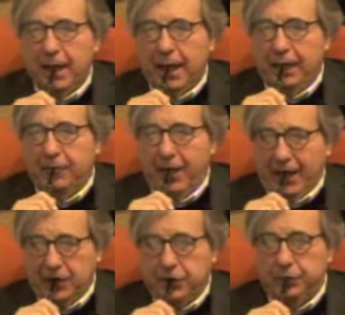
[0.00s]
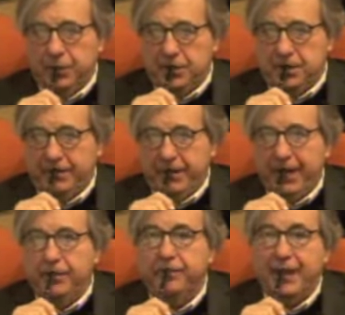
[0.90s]
Alvo Alto was a
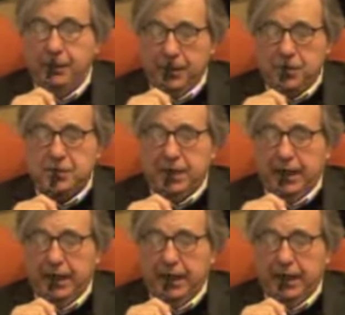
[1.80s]
very famous,